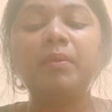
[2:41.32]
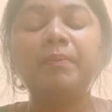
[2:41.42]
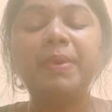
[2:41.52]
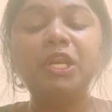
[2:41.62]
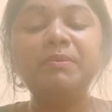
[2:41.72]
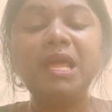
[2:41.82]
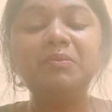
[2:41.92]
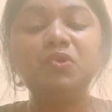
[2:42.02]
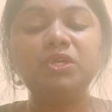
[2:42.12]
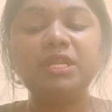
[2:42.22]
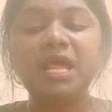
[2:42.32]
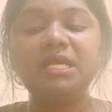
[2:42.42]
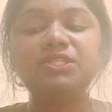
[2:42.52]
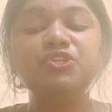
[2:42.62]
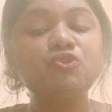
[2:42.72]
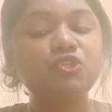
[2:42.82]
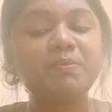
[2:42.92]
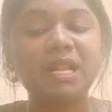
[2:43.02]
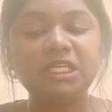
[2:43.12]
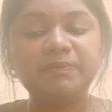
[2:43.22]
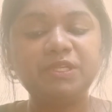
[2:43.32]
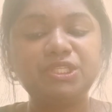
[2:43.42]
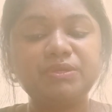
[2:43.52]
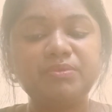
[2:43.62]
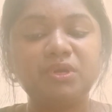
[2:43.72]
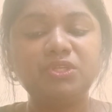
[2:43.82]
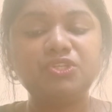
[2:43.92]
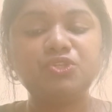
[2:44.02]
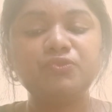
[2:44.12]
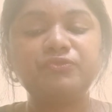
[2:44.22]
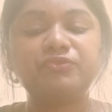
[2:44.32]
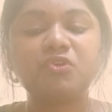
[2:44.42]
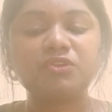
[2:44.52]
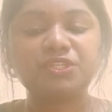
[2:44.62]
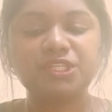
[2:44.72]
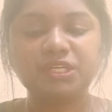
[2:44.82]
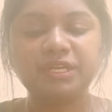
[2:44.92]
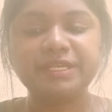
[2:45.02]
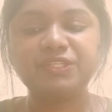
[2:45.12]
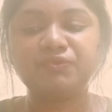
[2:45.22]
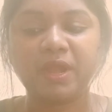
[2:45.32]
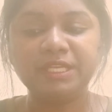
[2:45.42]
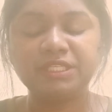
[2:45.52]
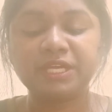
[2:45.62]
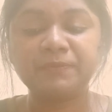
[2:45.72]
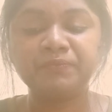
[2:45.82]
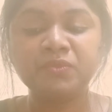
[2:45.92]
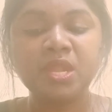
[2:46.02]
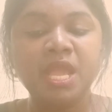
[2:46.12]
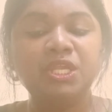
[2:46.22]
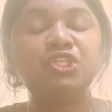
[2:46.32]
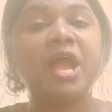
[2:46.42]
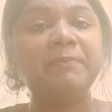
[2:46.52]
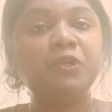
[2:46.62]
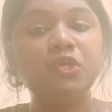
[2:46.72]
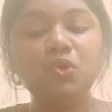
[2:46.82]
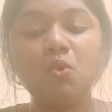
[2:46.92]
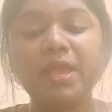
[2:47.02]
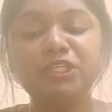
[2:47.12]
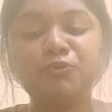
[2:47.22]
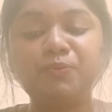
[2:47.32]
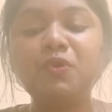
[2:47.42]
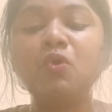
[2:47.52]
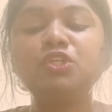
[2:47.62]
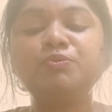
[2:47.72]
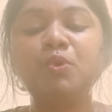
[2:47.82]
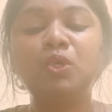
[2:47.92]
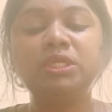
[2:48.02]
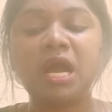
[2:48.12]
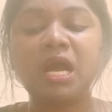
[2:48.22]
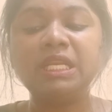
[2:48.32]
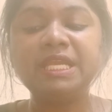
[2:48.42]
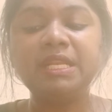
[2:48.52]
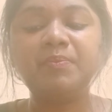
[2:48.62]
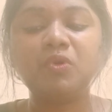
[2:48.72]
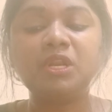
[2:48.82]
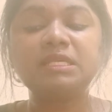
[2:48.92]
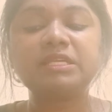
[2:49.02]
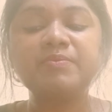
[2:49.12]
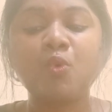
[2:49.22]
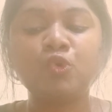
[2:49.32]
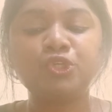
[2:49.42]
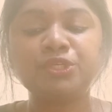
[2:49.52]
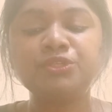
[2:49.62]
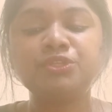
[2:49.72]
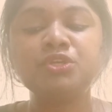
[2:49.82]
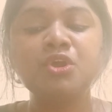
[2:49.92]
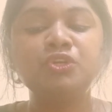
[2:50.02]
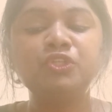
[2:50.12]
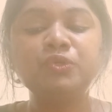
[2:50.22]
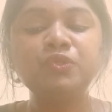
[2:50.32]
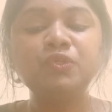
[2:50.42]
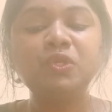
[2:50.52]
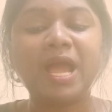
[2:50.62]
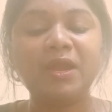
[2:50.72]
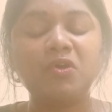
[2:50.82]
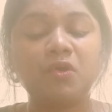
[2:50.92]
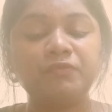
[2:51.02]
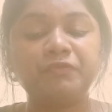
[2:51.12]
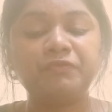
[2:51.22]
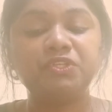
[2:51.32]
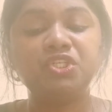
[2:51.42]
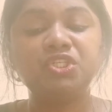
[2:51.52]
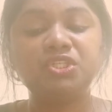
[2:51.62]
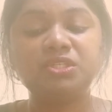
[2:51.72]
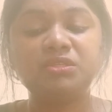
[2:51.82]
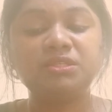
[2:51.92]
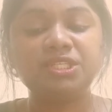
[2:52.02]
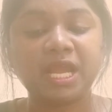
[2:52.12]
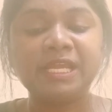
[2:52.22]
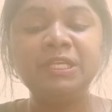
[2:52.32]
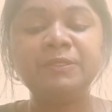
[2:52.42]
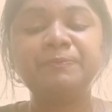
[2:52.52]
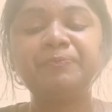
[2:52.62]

Perumal Murugan has used multiple symbols to foster his writing. Chapter 2 explores both Kali and Punna's emotions due to lack of child.